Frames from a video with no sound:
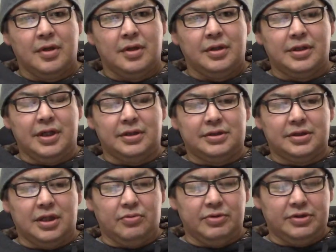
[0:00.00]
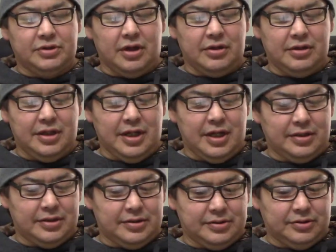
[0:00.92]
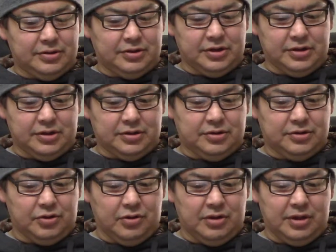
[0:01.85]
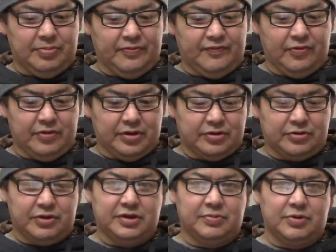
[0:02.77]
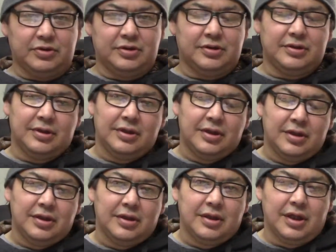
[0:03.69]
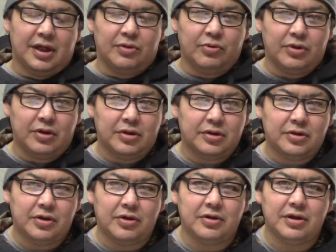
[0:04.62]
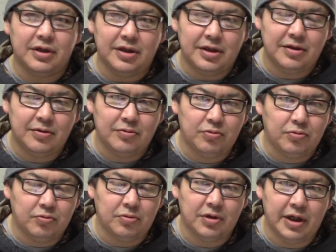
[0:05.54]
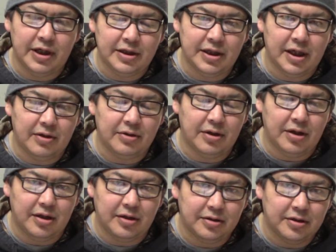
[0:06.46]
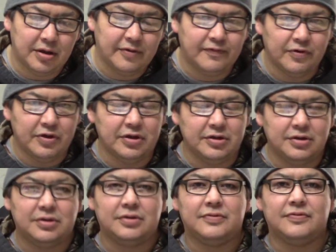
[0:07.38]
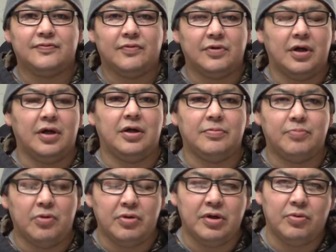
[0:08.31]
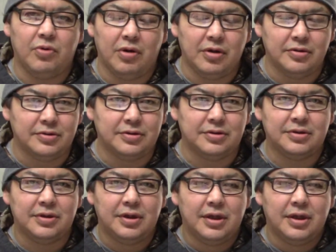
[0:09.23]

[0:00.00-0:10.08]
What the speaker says: Yes, we started that just shortly before Christmas, and we're currently laying down our footings for our pony walls.